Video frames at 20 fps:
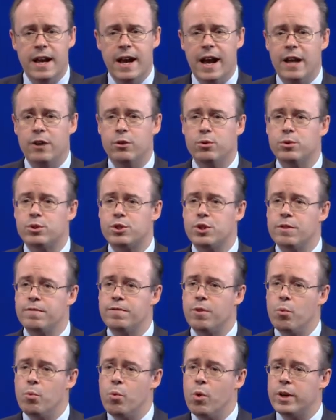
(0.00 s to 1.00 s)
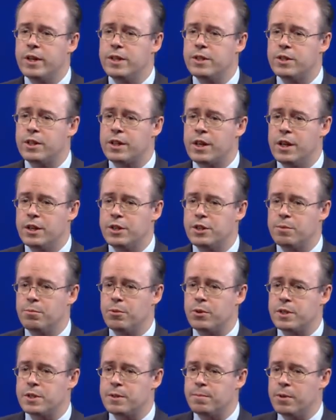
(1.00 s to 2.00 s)
and also for what is the customer
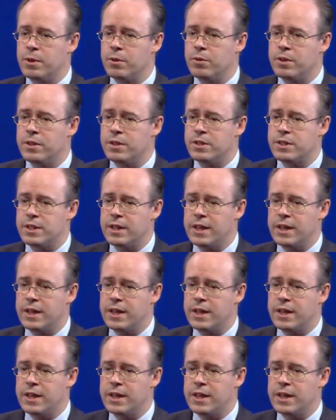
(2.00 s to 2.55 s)
experience